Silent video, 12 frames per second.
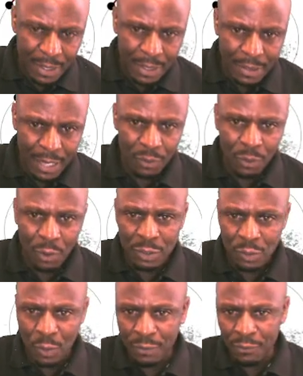down or it's
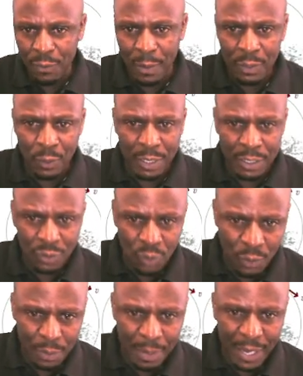going forward or it's
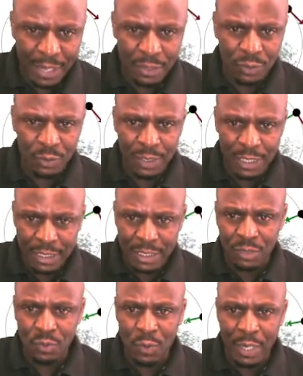going back. So this
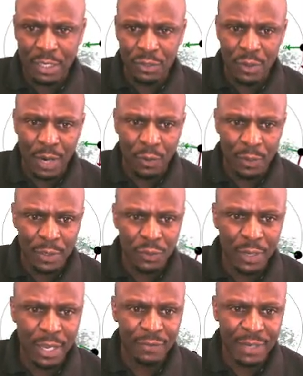is what you are going to
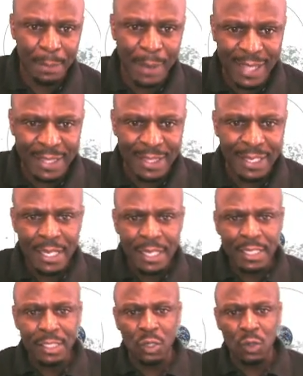have. The path
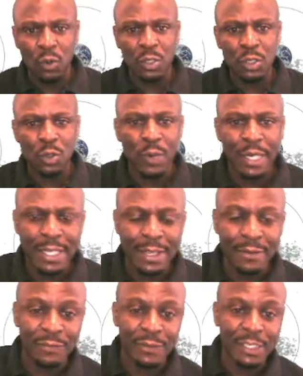is closed only
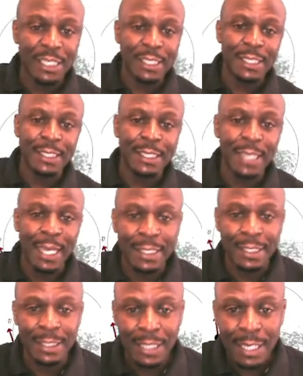if change in theta
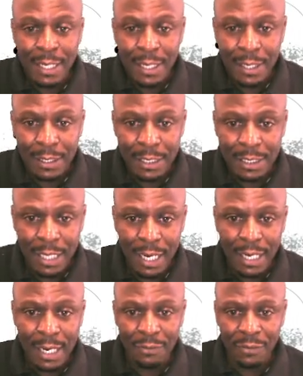is rational
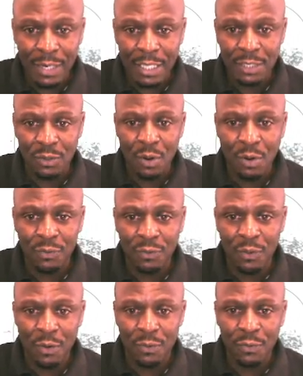a fraction of
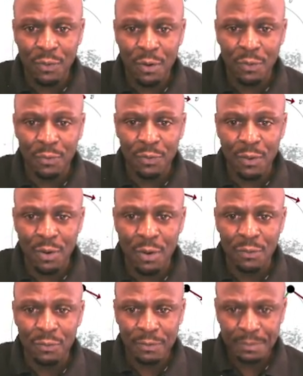of of of